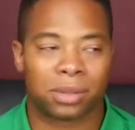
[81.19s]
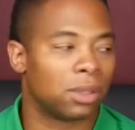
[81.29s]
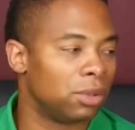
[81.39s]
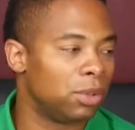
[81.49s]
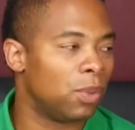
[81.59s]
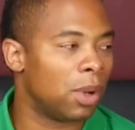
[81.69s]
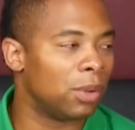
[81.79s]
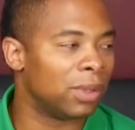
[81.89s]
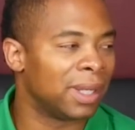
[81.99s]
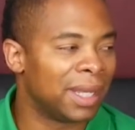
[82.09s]
So you
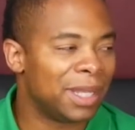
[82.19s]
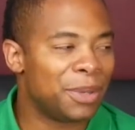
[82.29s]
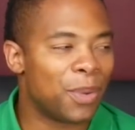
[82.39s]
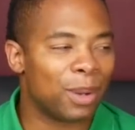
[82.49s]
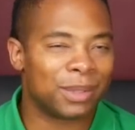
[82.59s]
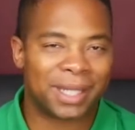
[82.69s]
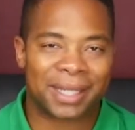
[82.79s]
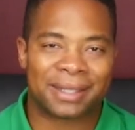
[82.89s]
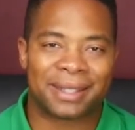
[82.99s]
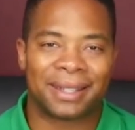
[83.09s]
won't
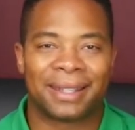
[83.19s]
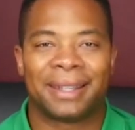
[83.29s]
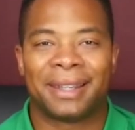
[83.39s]
just